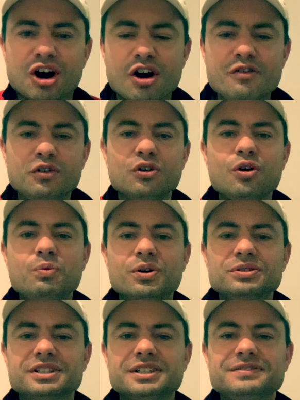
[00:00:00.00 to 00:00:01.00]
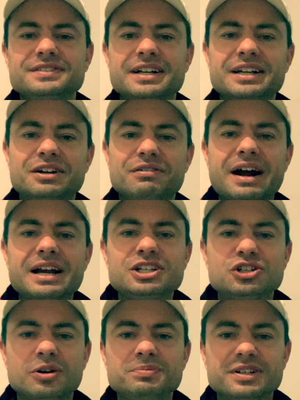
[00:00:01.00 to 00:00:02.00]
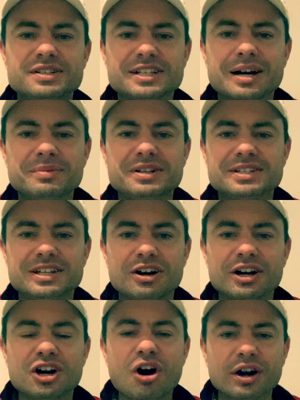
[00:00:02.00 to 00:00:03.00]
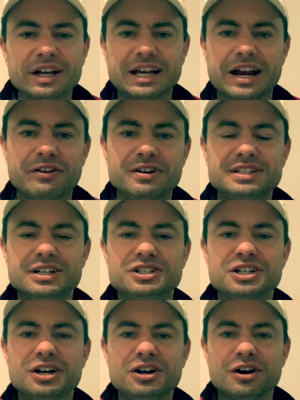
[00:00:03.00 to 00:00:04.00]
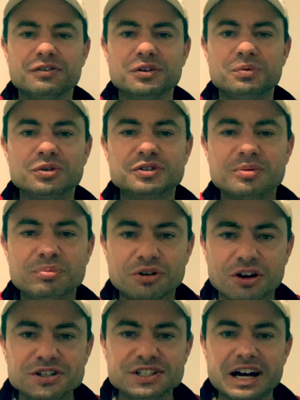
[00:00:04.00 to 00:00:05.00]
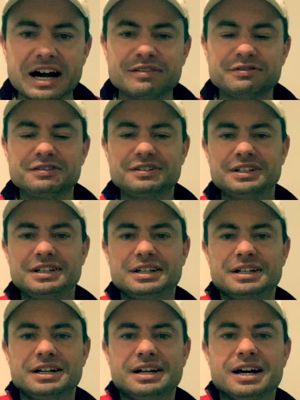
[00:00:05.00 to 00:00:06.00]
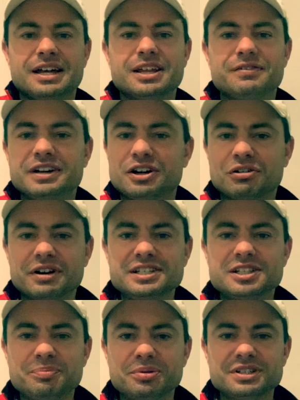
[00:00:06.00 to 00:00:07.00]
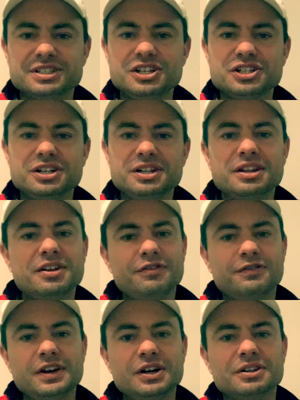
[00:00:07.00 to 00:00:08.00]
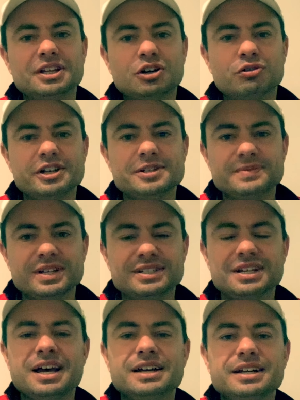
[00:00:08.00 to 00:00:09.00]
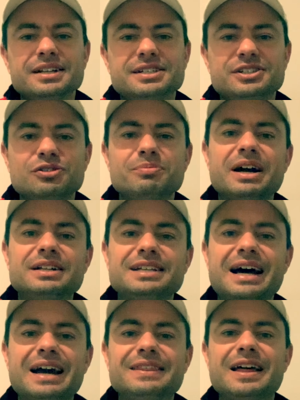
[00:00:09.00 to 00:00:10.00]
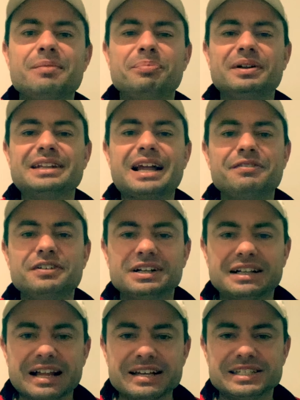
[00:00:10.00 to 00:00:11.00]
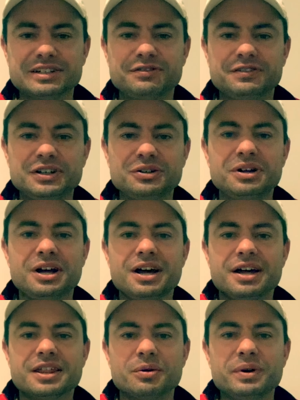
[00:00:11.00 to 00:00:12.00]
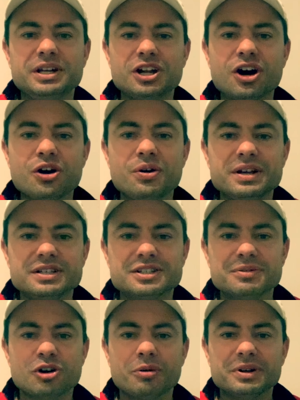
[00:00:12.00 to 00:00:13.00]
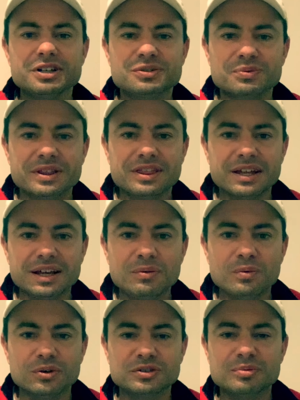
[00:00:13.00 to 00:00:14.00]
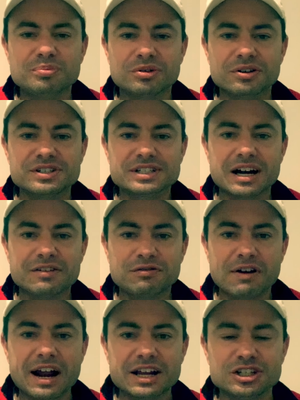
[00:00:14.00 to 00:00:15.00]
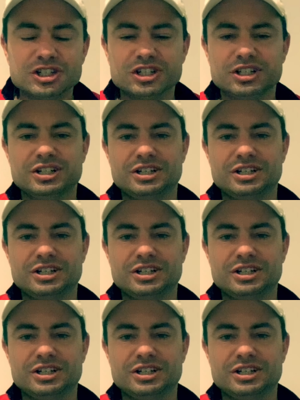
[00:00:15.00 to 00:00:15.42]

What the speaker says: Overall, Wilson have done a great job to summons the iconic heritage of the Wilson Pro Staff. They've increased the precision and the feel and the crispness, yet still maintain that beloved classic feel that we know is synonymous with the Wilson Pro Staff range.